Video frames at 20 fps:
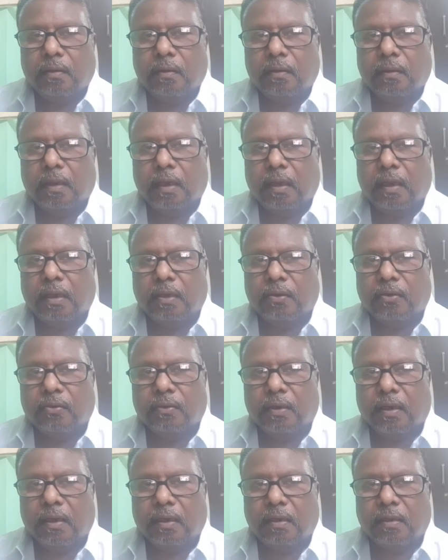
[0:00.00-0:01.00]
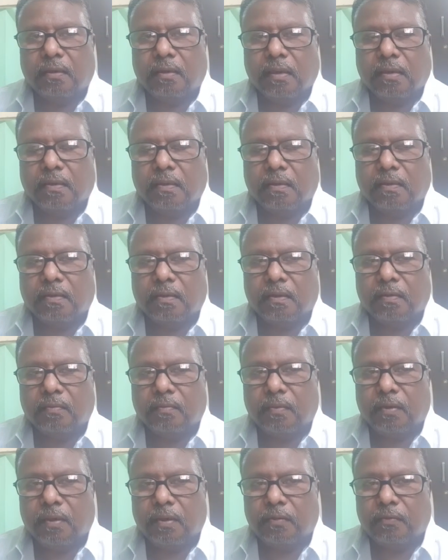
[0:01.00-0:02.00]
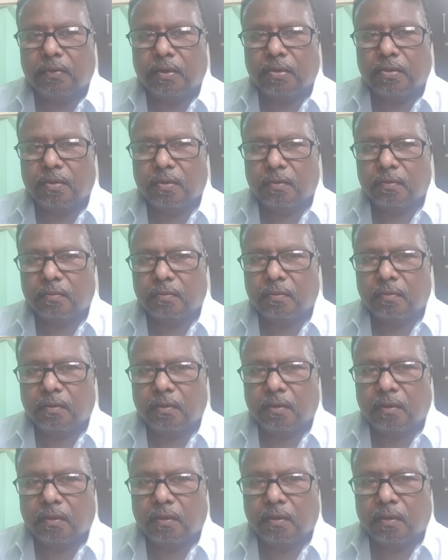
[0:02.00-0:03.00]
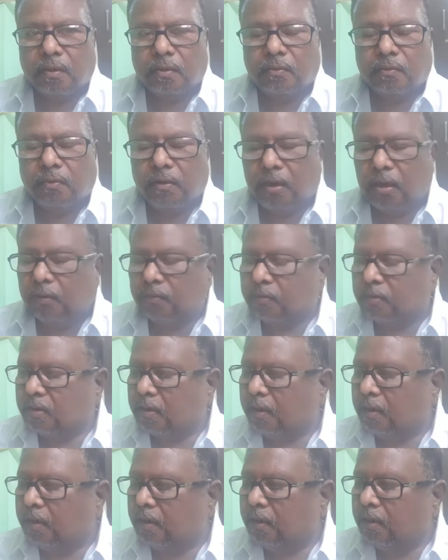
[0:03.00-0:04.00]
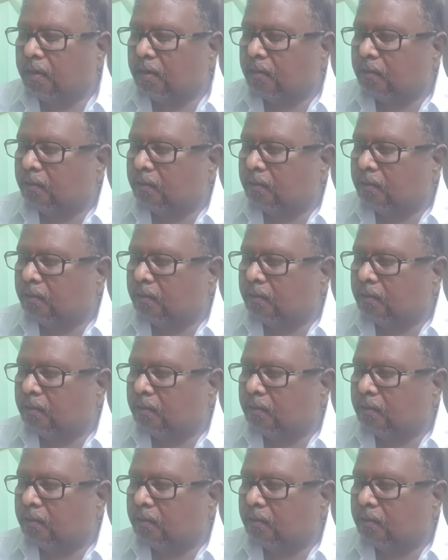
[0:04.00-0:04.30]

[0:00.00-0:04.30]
the endocrine system, in which we have studied